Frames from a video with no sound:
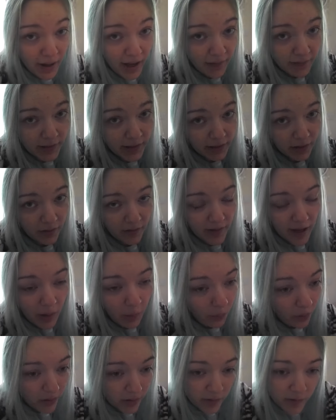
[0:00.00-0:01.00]
having it because
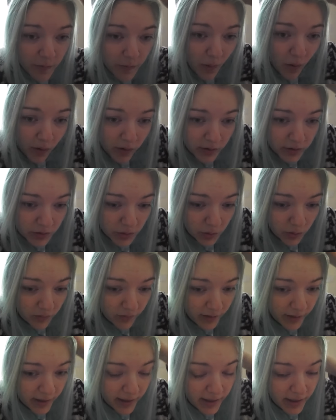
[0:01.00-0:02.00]
I want a smaller
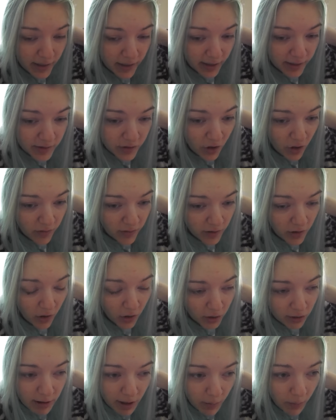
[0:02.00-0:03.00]
sofa. It's not the
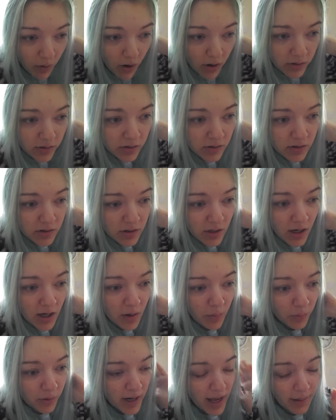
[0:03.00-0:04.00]
colour I want,
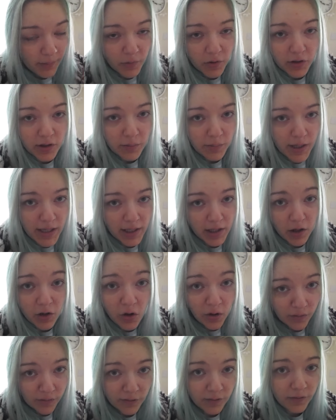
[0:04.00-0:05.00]
but I'm going to make a
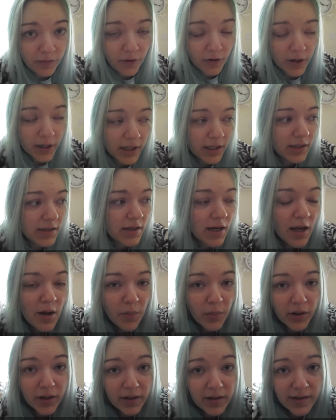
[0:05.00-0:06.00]
cover for it.
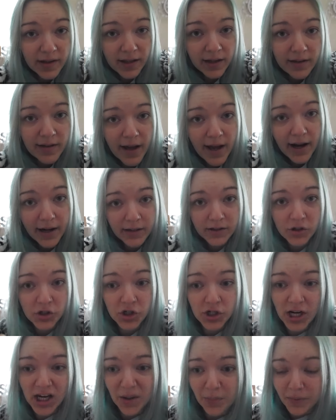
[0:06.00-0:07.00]
But it's the exact
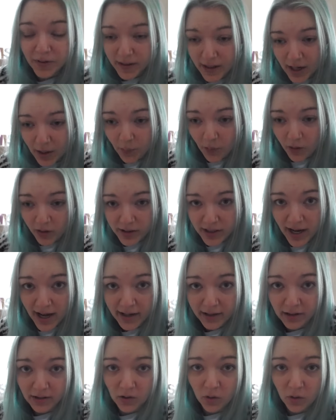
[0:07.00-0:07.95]
shape that I want, and it